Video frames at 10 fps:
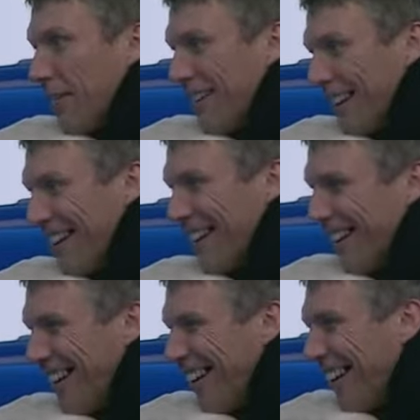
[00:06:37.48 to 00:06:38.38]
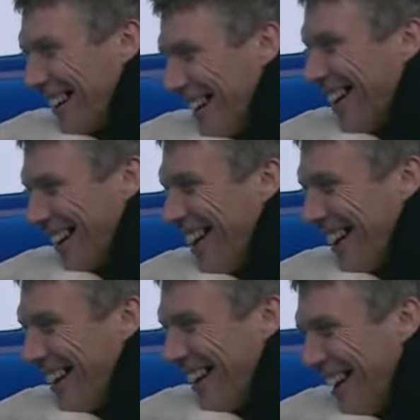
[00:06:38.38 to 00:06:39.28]
And the
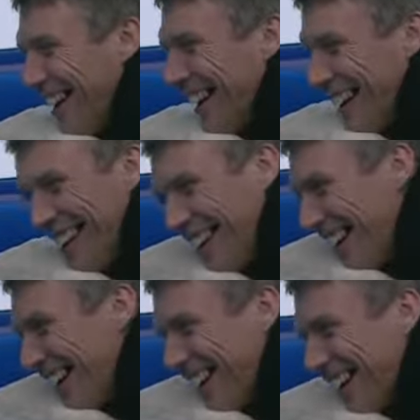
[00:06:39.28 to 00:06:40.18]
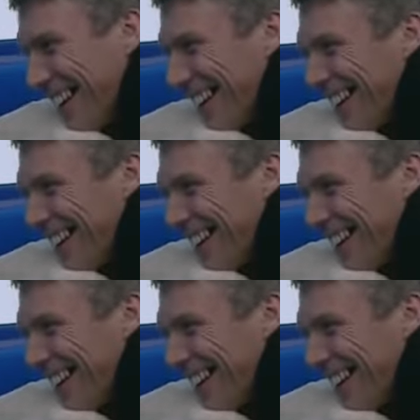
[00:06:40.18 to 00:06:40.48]
reason Bez, I just think